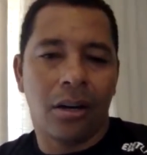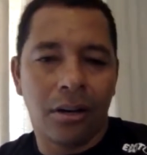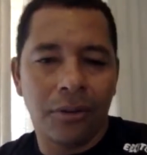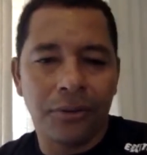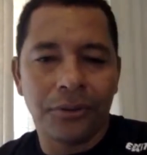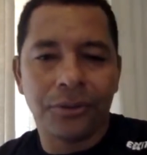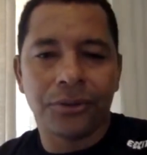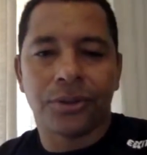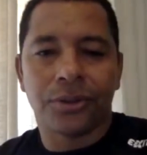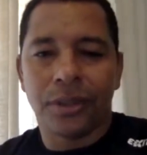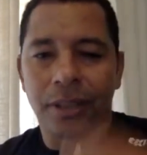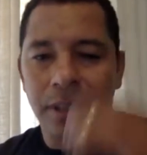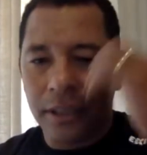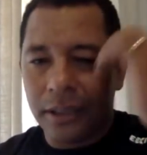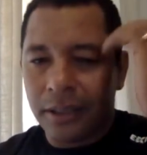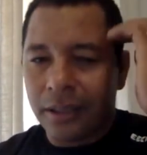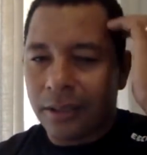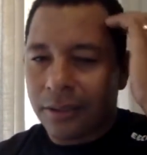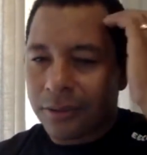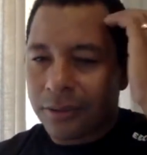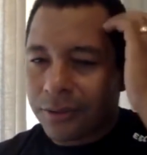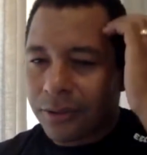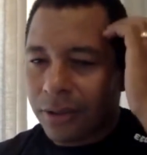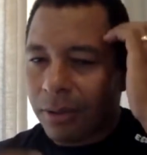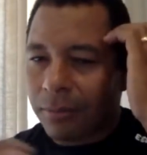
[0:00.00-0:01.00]
obviously, you
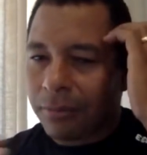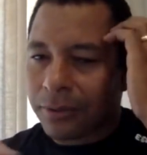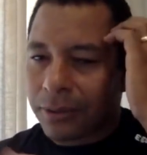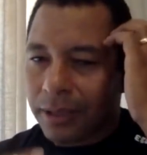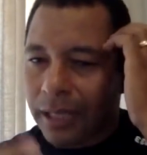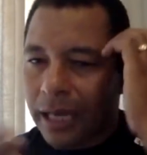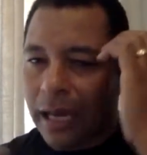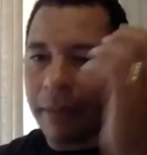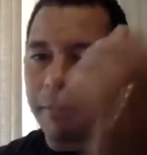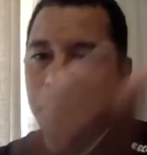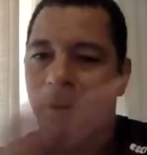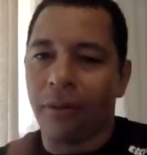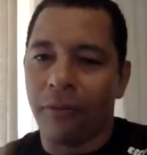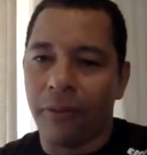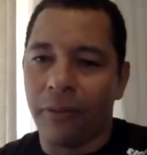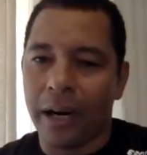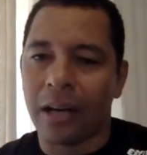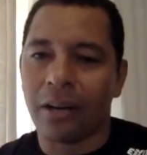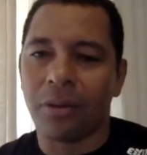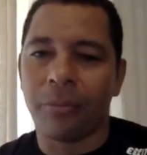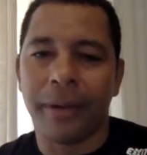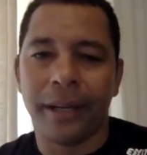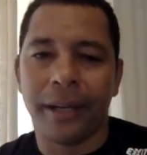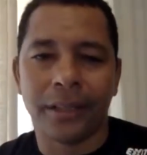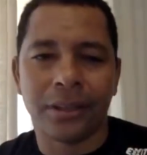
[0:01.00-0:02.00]
know, some type of
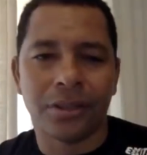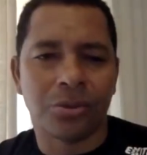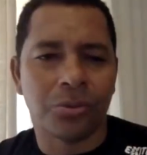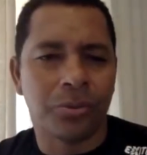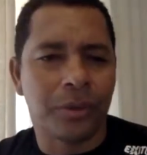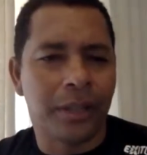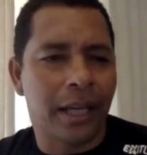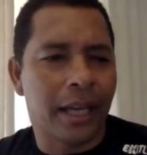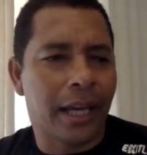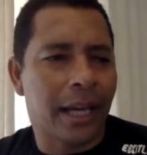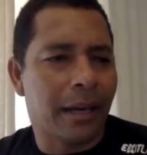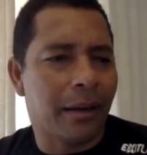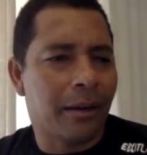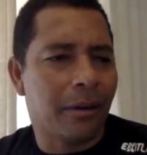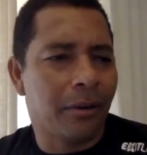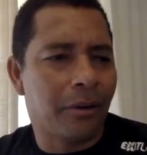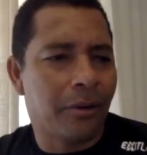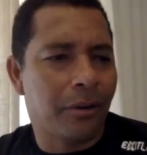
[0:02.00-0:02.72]
arguments we